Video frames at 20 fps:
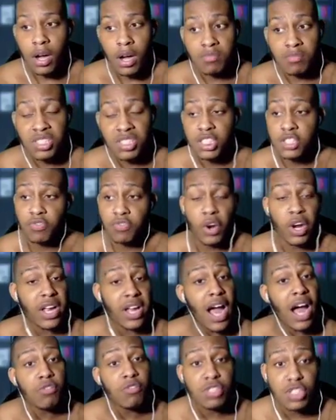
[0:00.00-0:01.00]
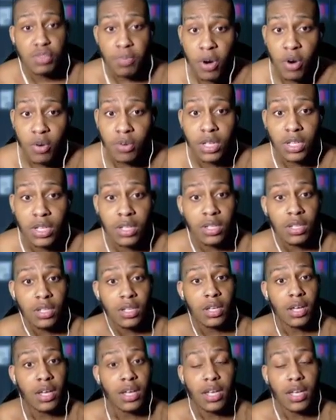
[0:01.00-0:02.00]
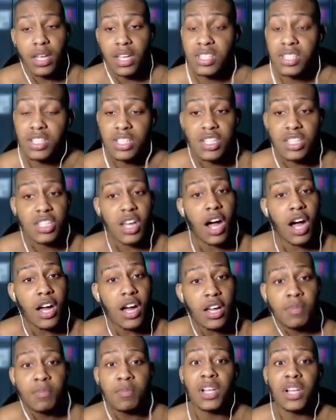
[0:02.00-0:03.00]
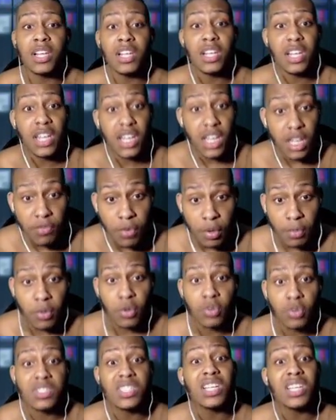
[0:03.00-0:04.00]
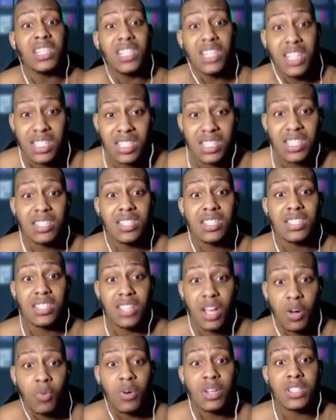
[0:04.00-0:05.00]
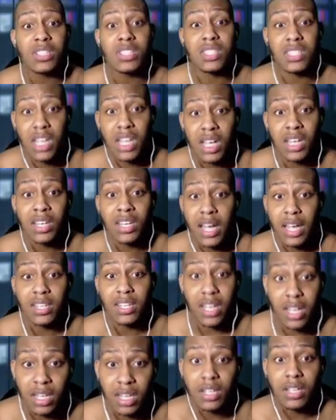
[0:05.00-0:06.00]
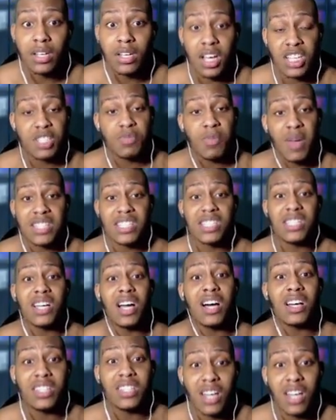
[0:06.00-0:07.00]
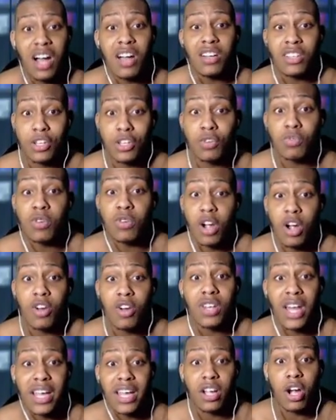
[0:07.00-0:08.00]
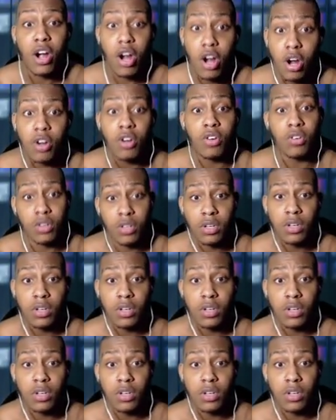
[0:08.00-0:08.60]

She's very outspoken. It's just unbelievable to listen to someone sing like that, especially a young little girl like her.